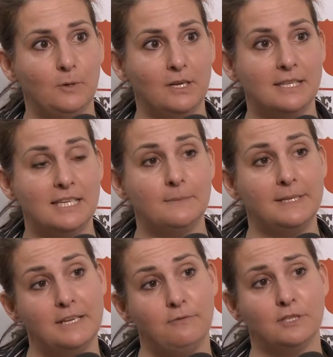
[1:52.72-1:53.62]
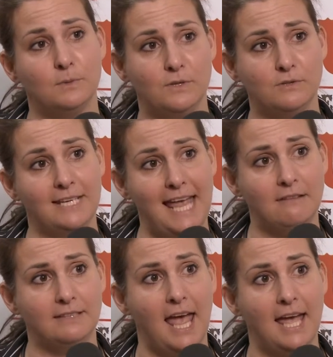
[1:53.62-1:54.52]
a product that's a bit different to what's already
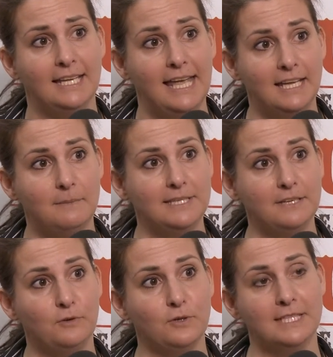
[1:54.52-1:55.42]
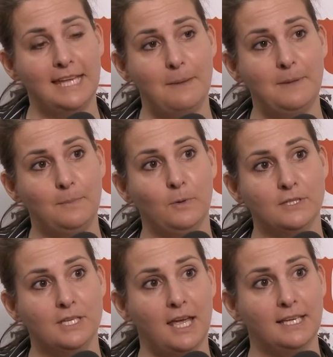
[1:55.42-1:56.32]
out there, it can be difficult to get people
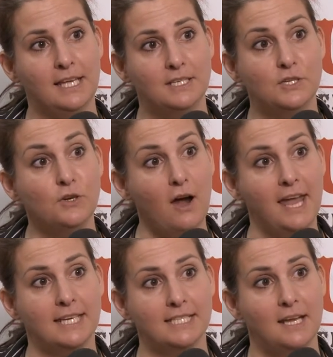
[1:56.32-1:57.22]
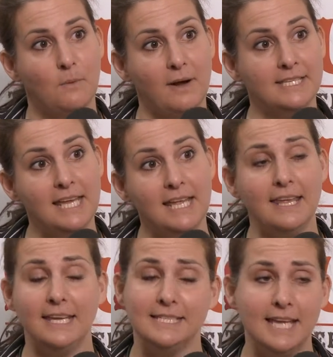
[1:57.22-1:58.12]
to try it. Whereas here
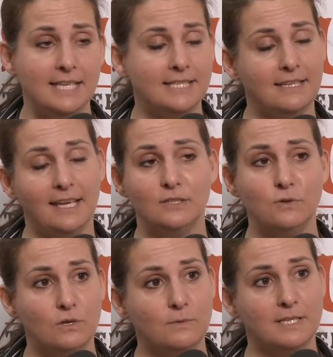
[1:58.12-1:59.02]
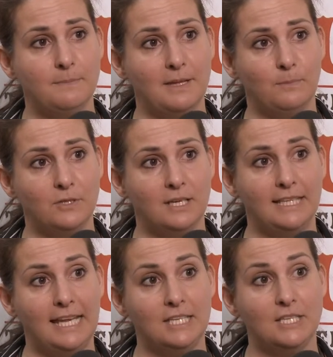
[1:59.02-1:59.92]
they can taste it, they can talk to us about the
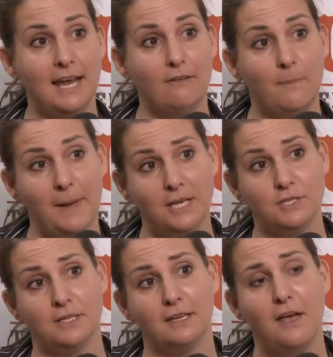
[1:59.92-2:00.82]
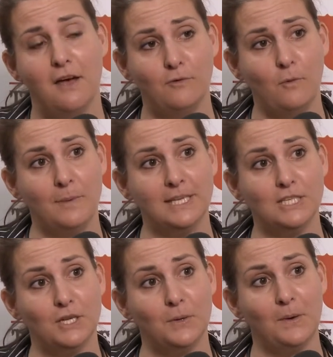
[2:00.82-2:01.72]
product, they can share our passion for what we
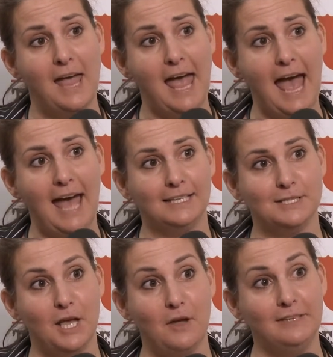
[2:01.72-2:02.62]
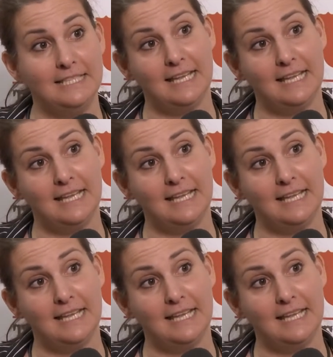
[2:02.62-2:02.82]
do, and hopefully